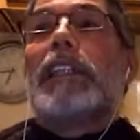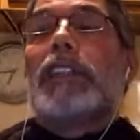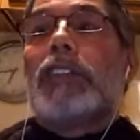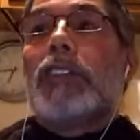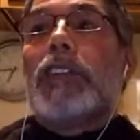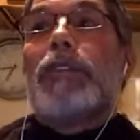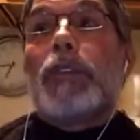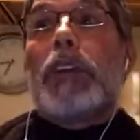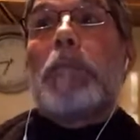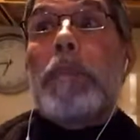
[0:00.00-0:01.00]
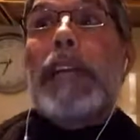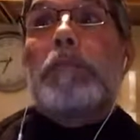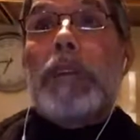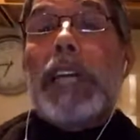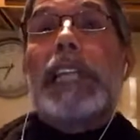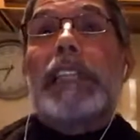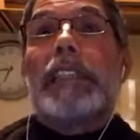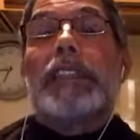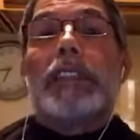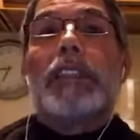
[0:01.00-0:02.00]
if you want to make money,
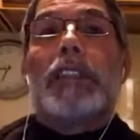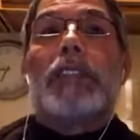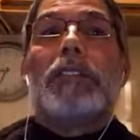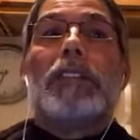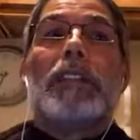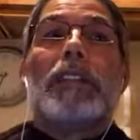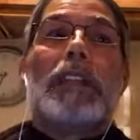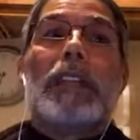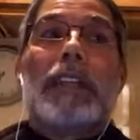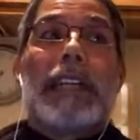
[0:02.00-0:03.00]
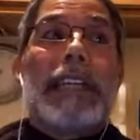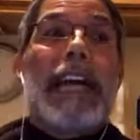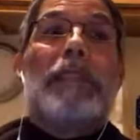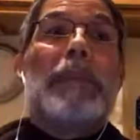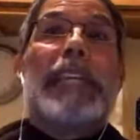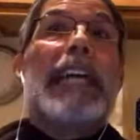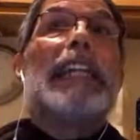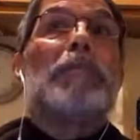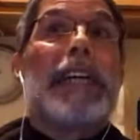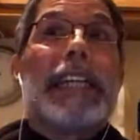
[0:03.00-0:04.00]
and I didn't make any
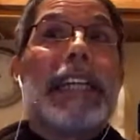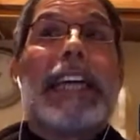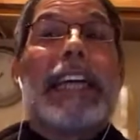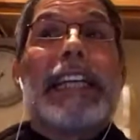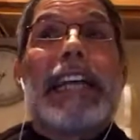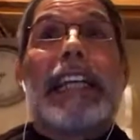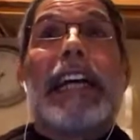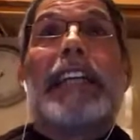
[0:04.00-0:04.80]
money, and